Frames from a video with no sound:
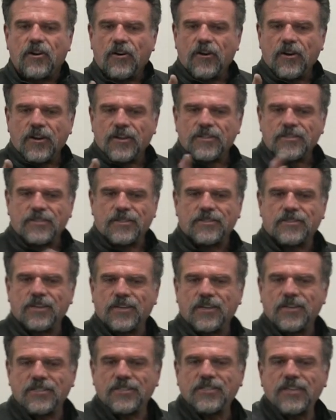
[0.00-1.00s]
artist is
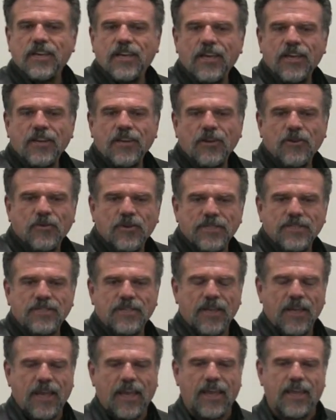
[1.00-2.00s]
a continuous
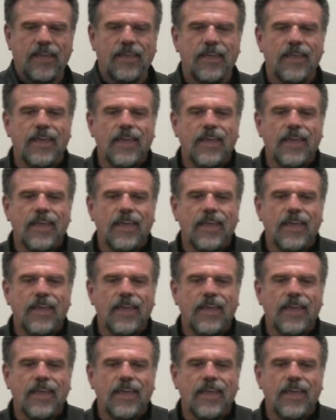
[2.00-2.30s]
thing.